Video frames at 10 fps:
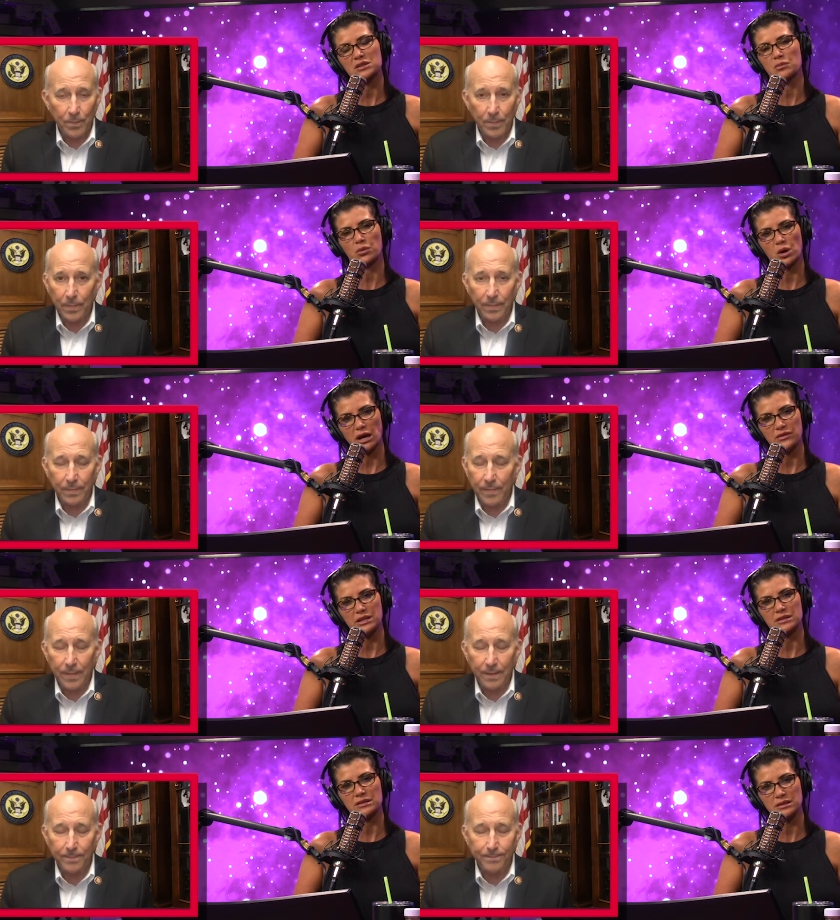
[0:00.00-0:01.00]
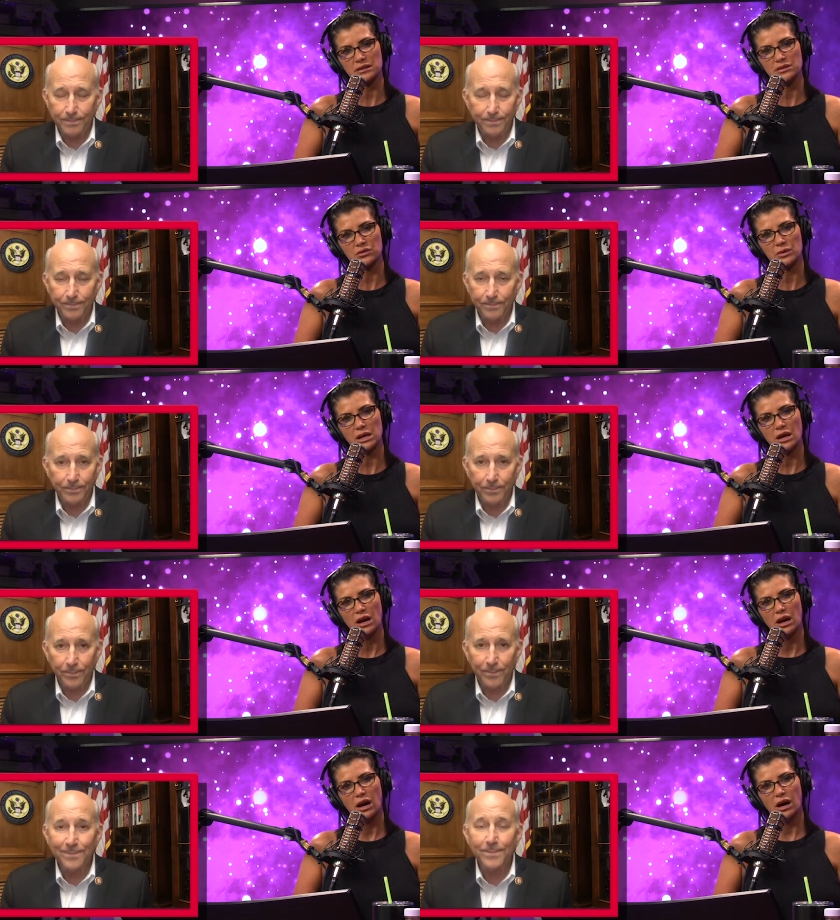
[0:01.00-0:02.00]
Speaker 1: depriving the citizenry
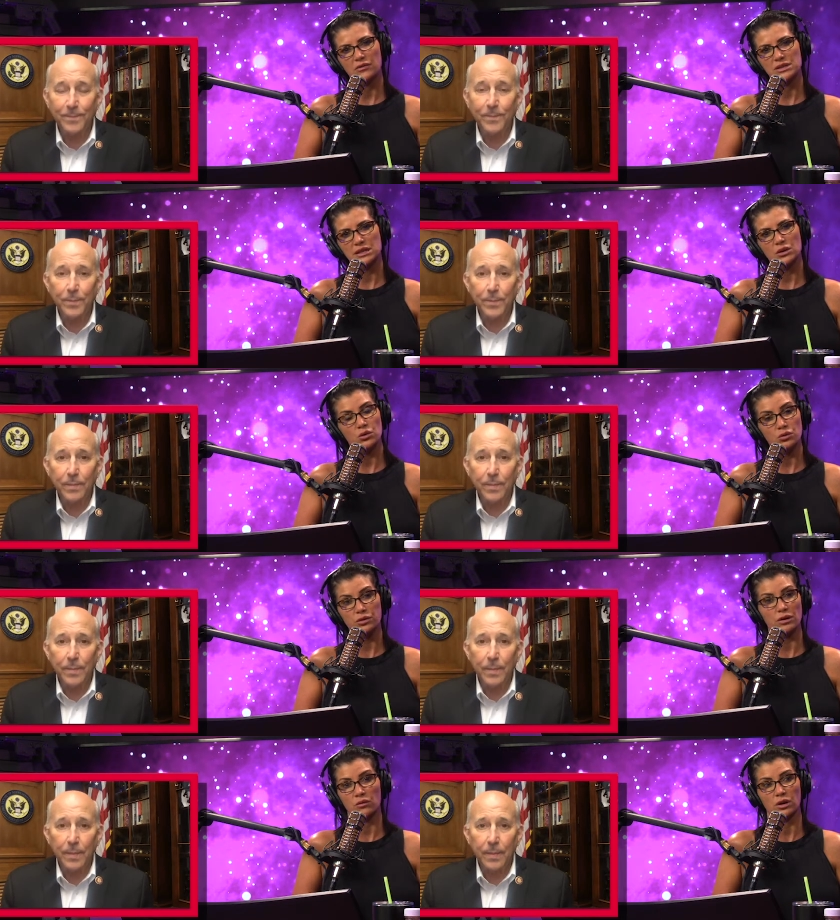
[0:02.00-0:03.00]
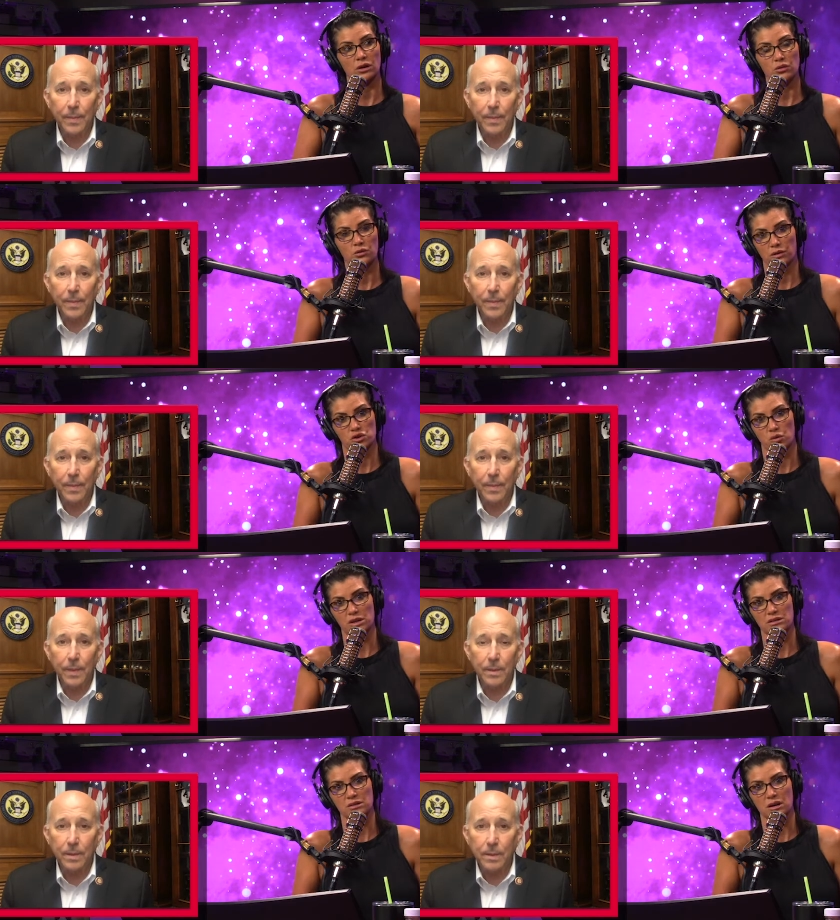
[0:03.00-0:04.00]
of seeing who, they're gonna, who their
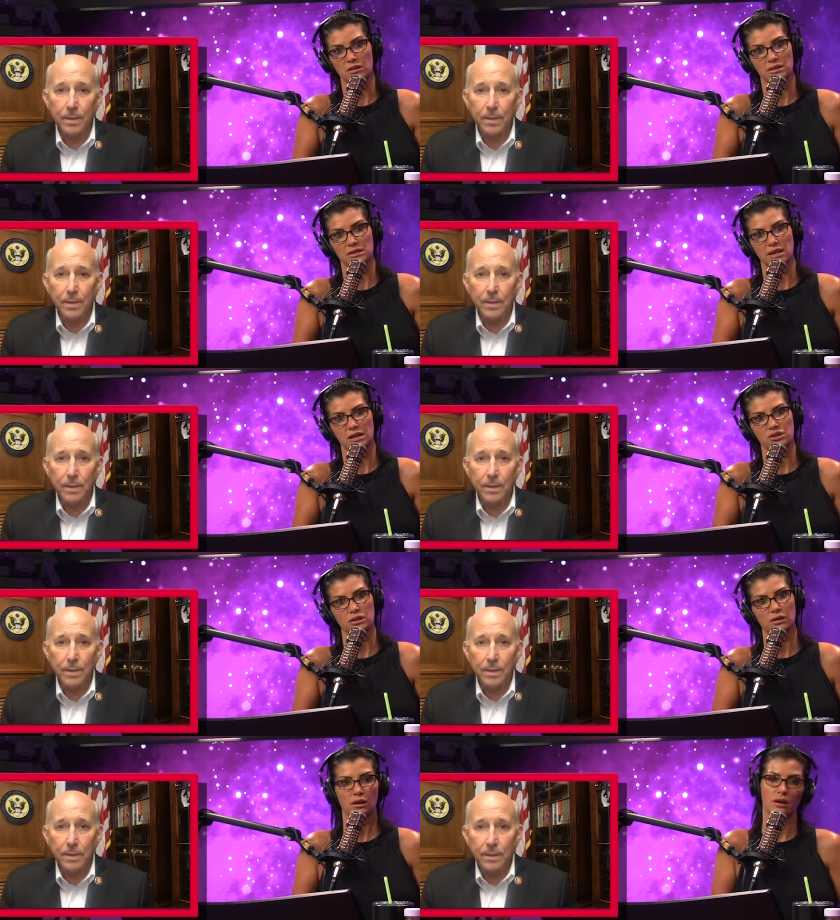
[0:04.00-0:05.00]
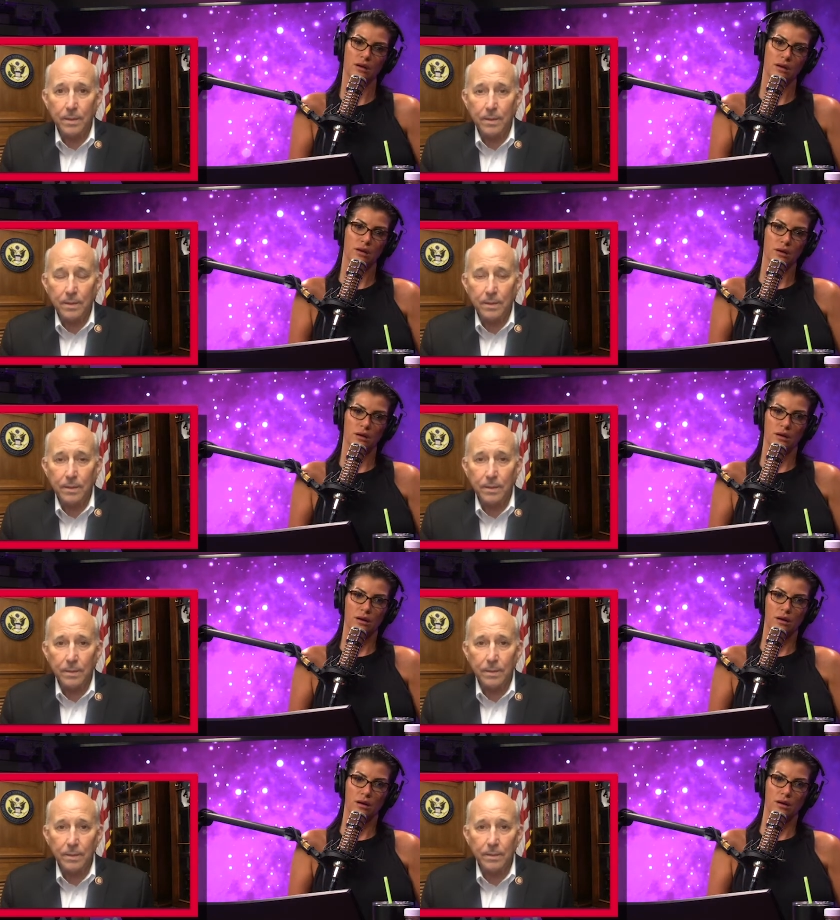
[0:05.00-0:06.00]
choices are this election?
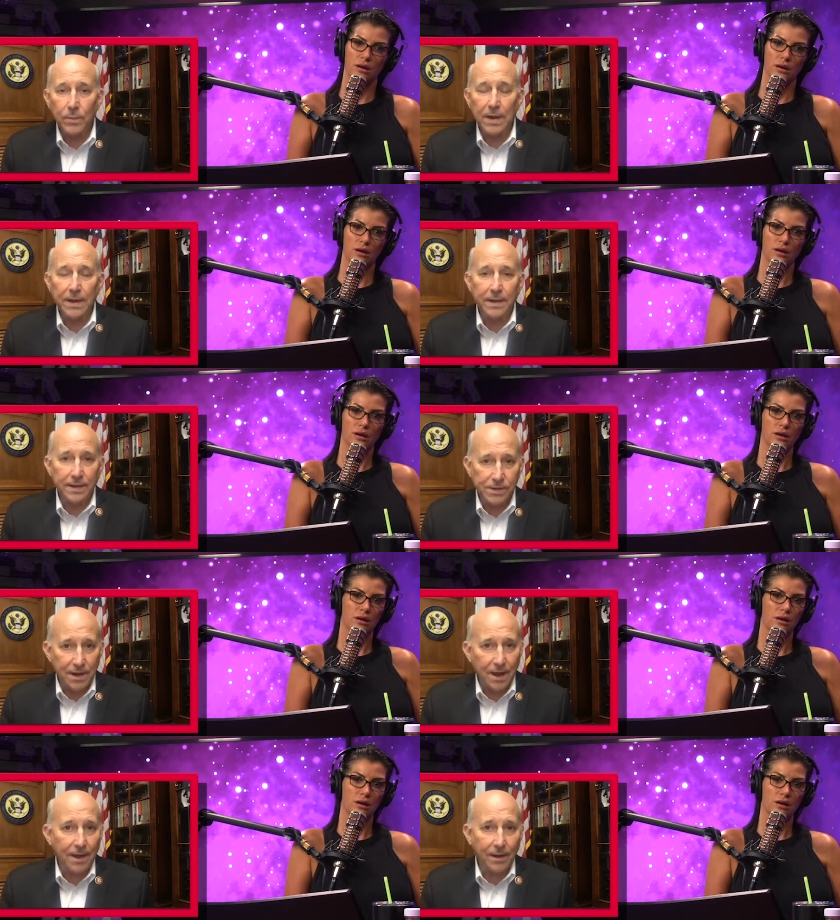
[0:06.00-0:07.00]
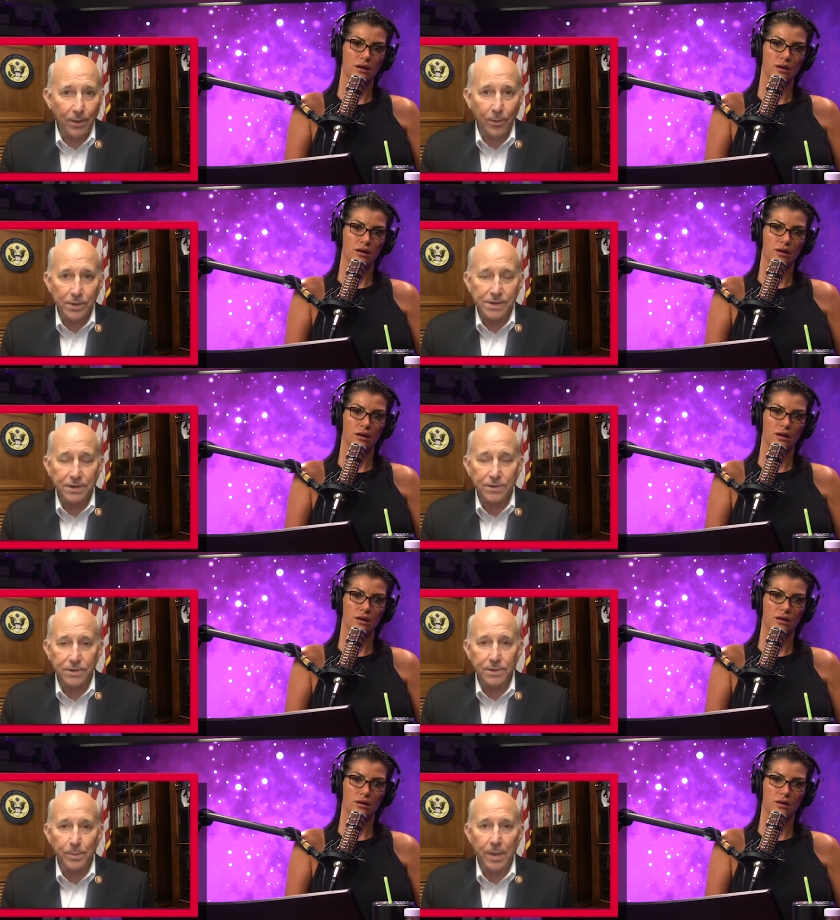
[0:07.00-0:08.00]
Speaker 2: Well, it is not her
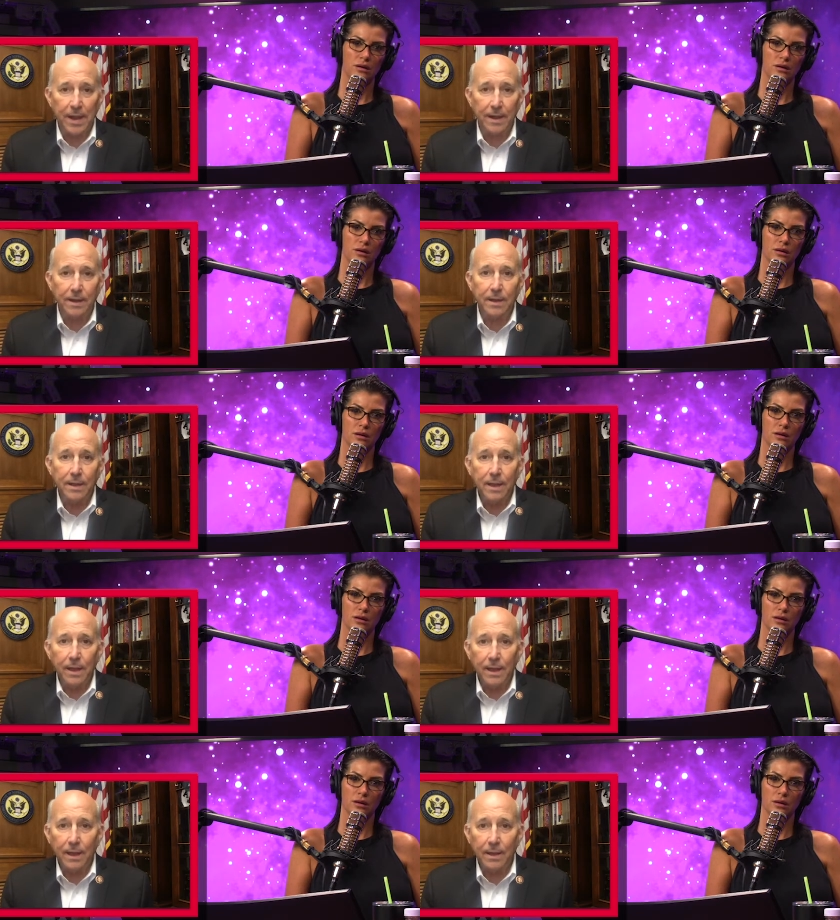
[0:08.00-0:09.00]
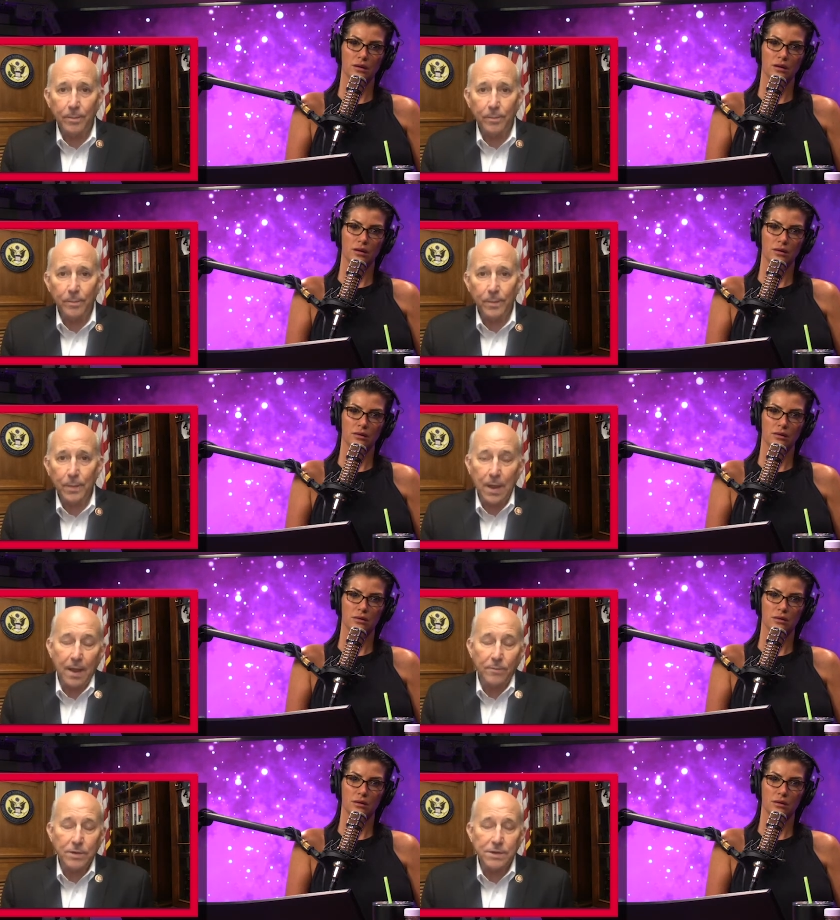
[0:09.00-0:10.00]
decision to make. Um,
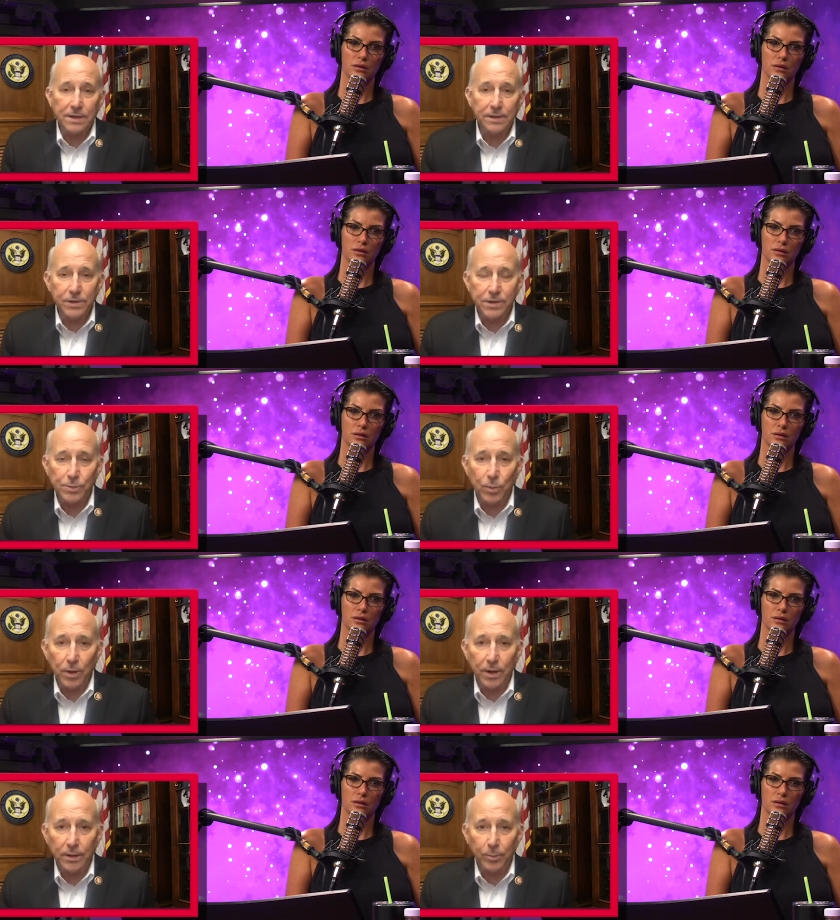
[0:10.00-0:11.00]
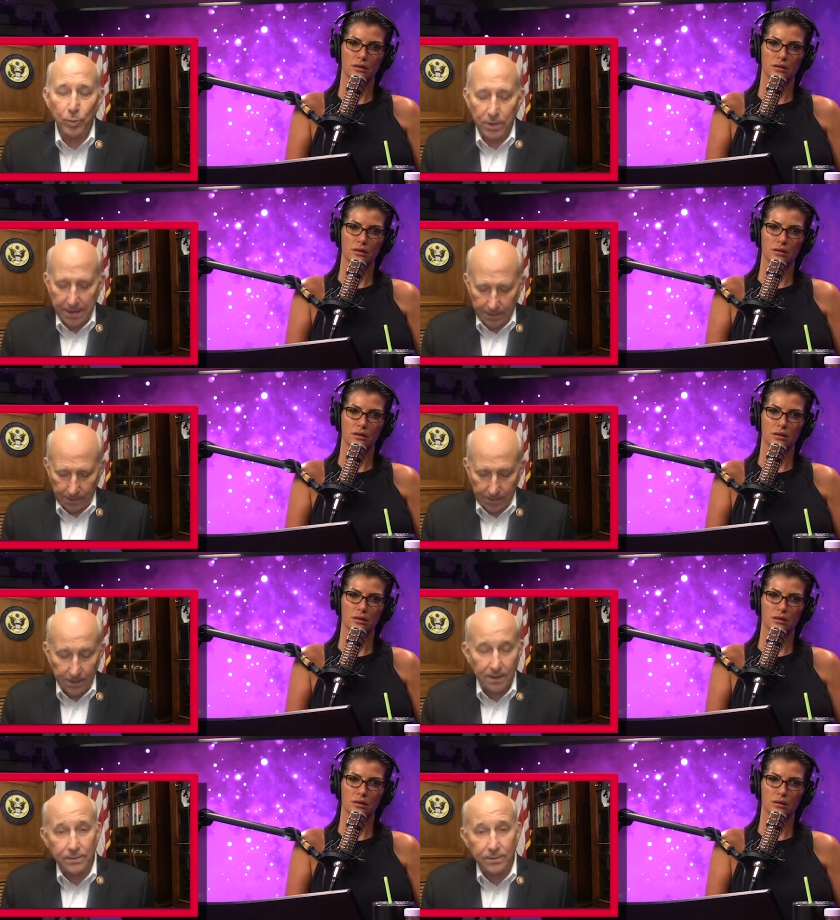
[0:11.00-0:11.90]
obviously, she's wanting to protect uh,